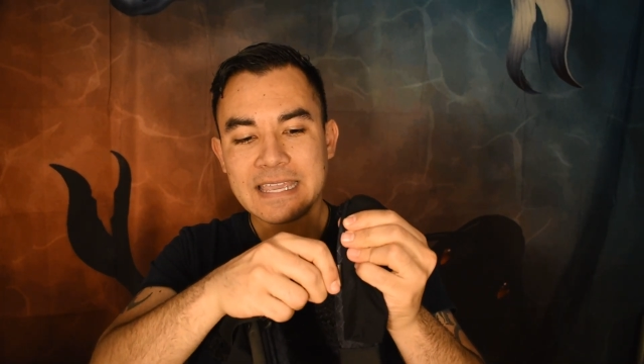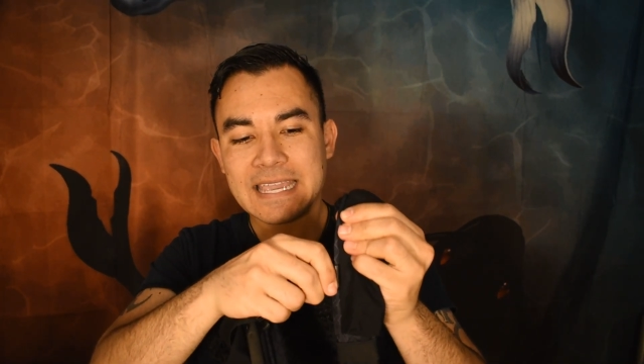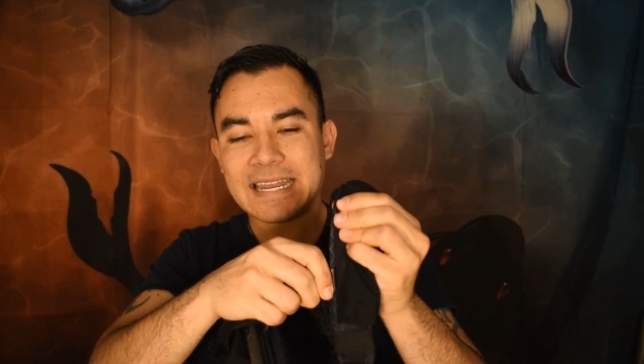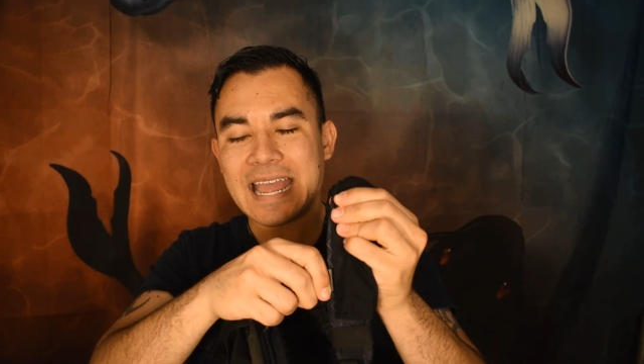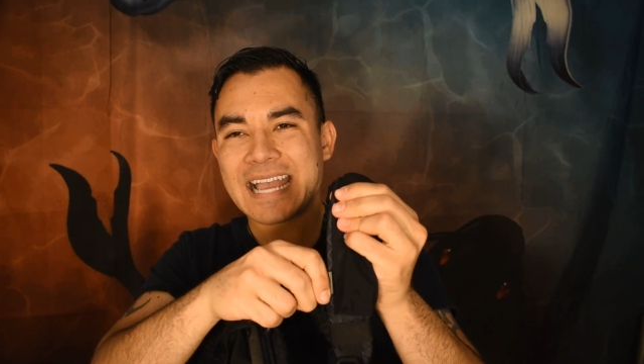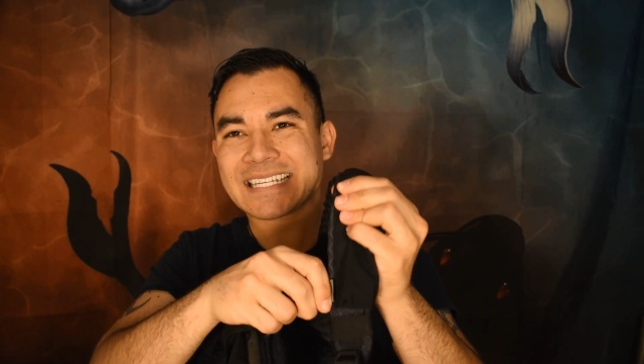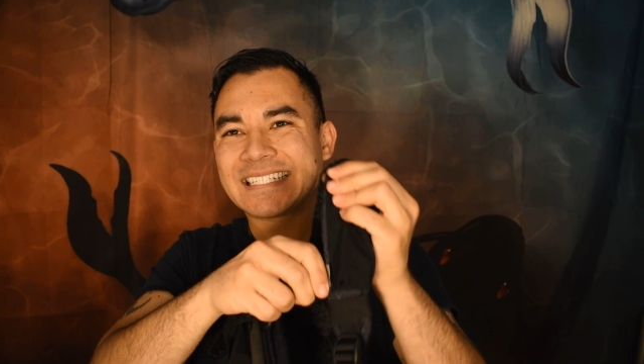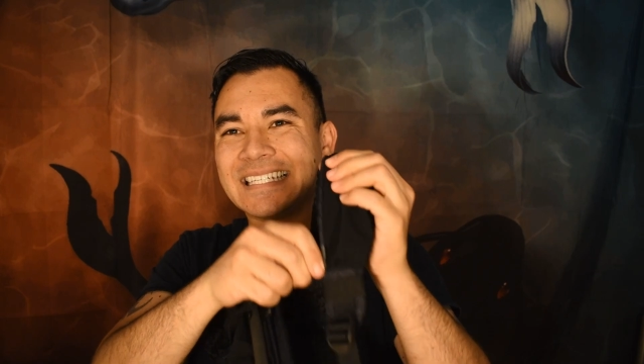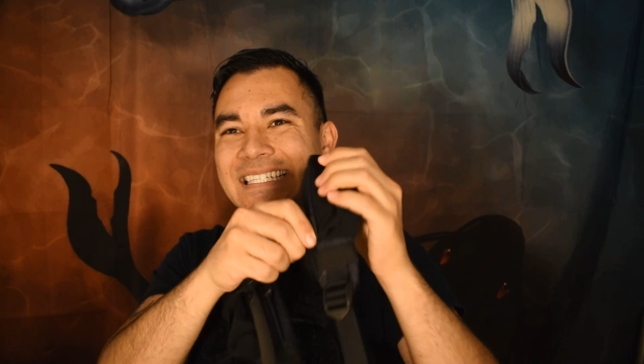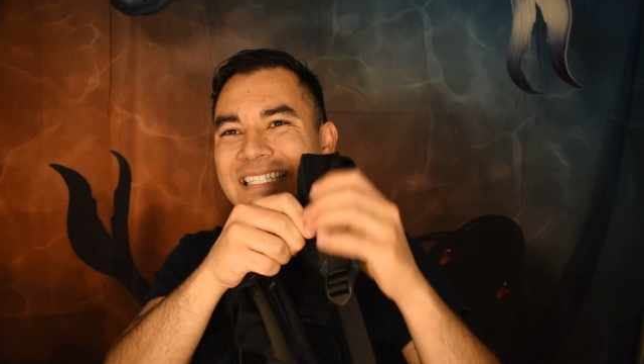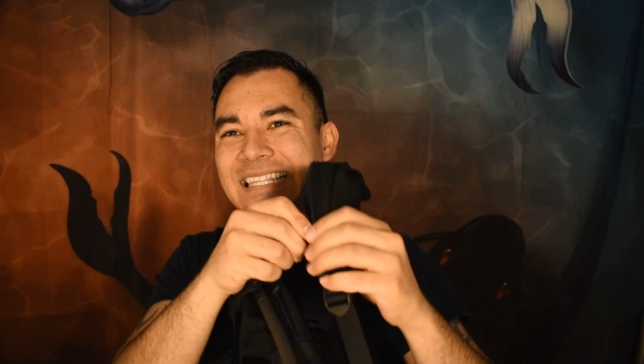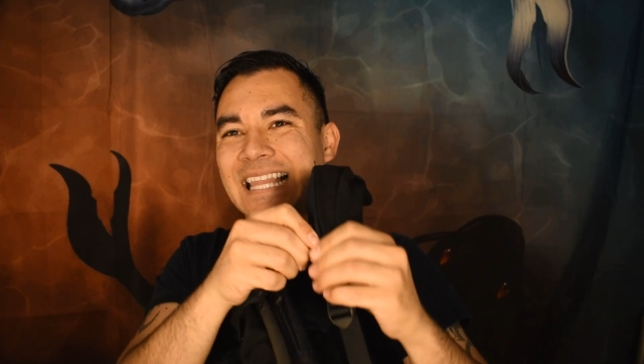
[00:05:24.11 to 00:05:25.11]
It
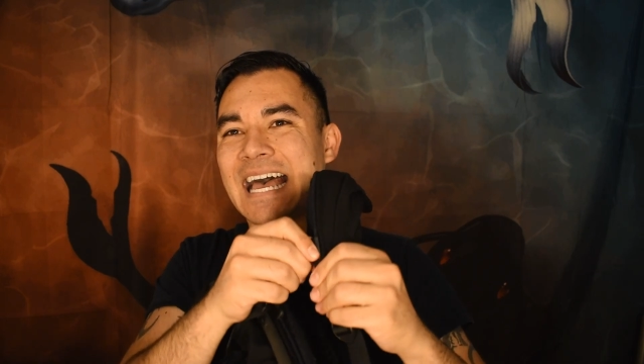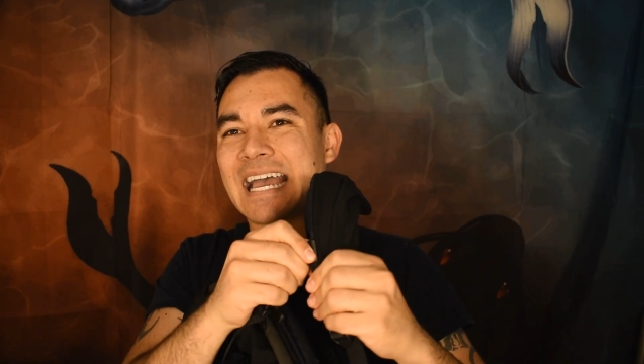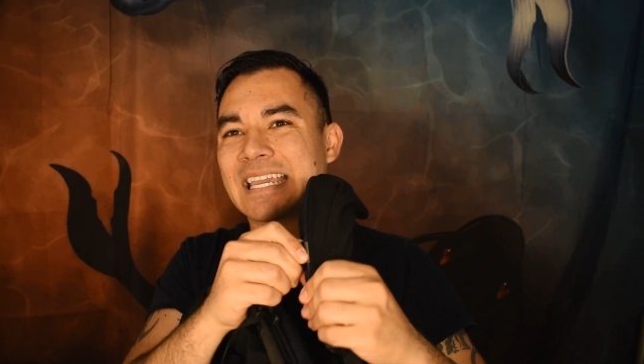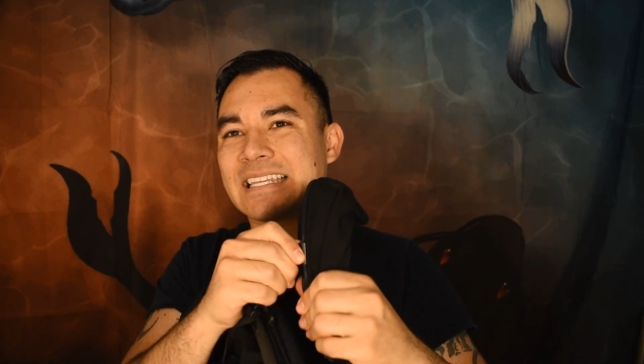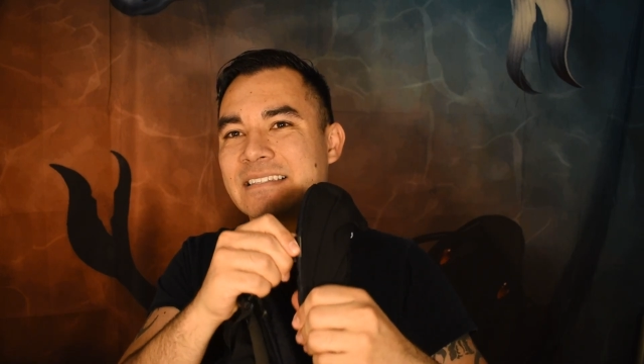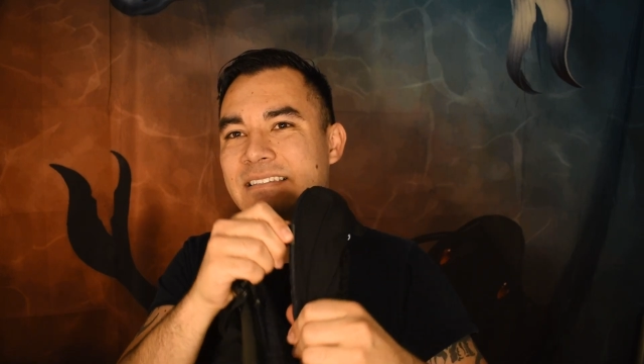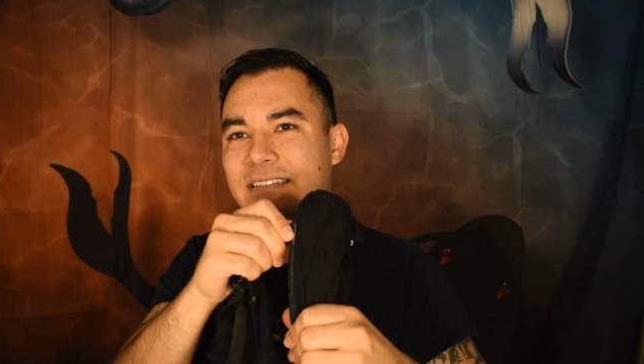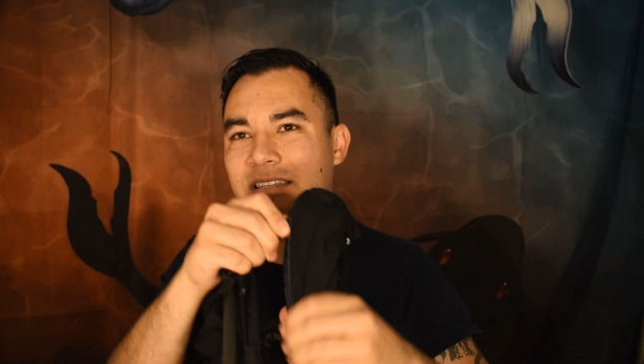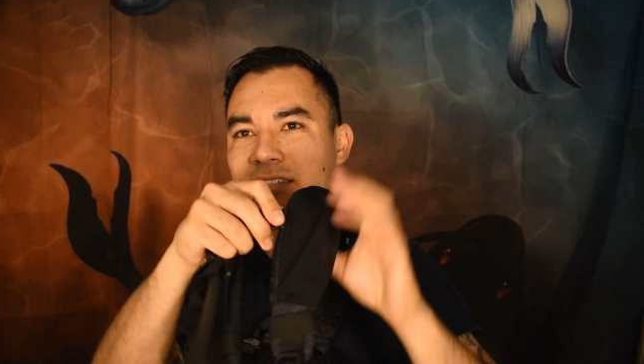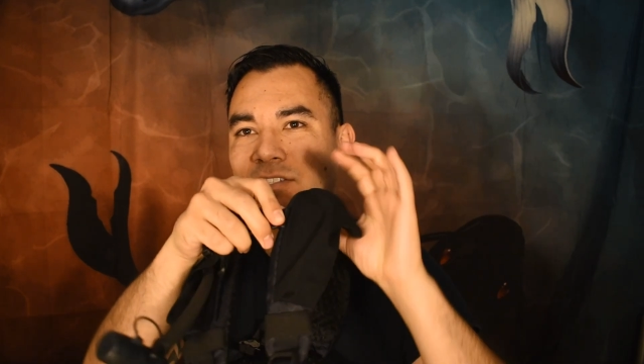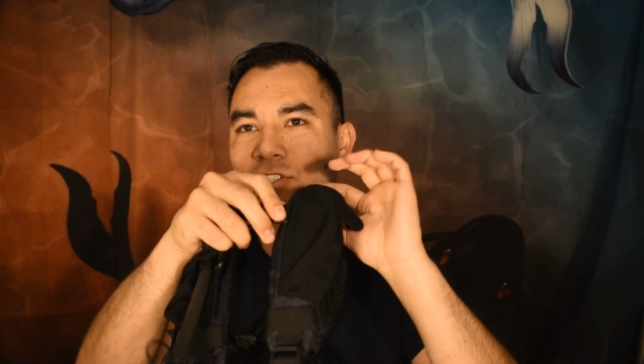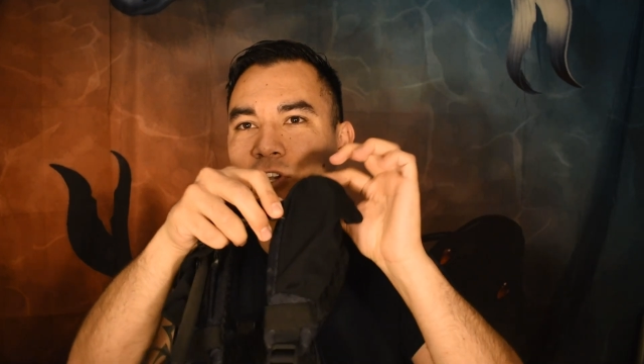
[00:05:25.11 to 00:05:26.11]
actually
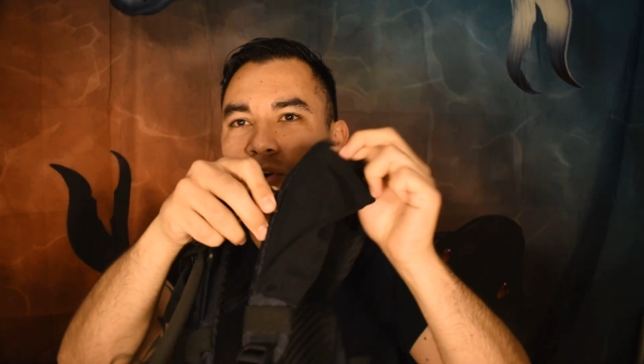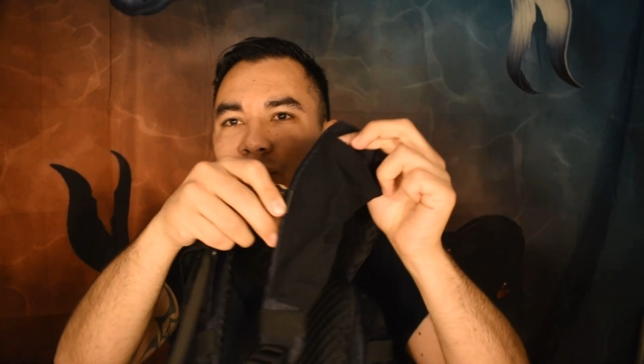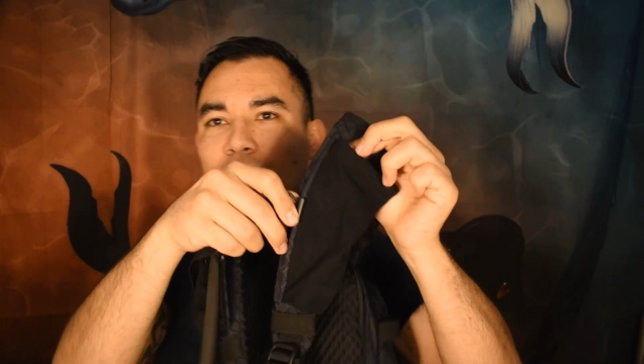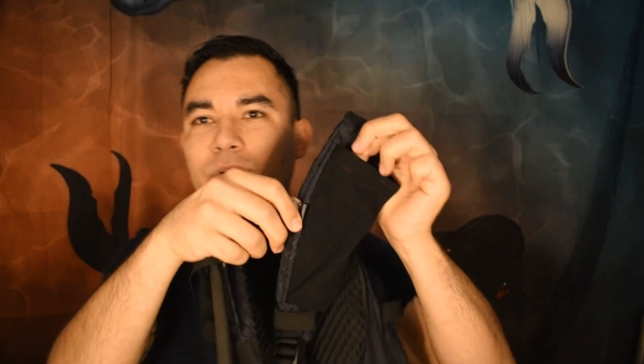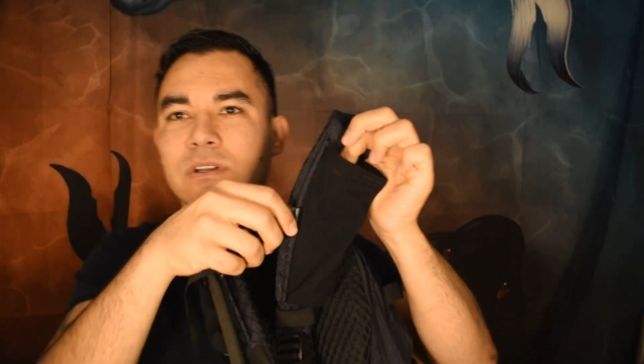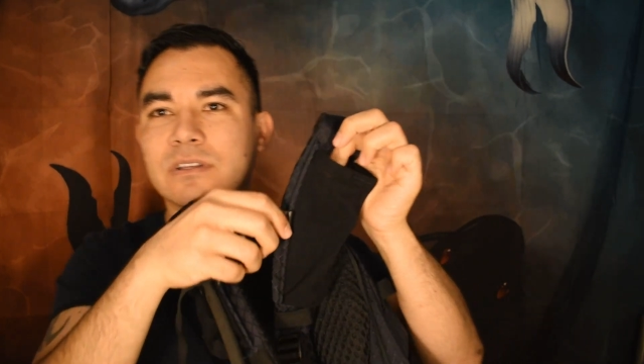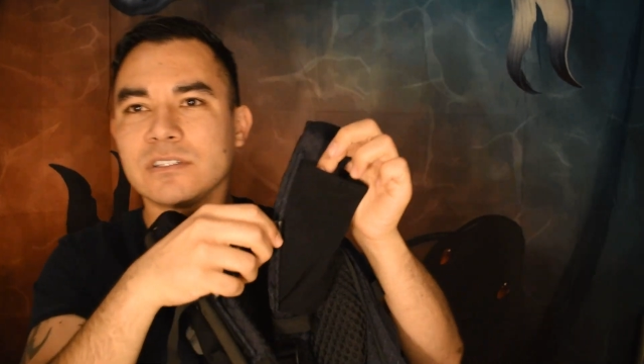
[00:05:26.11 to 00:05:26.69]
slides. So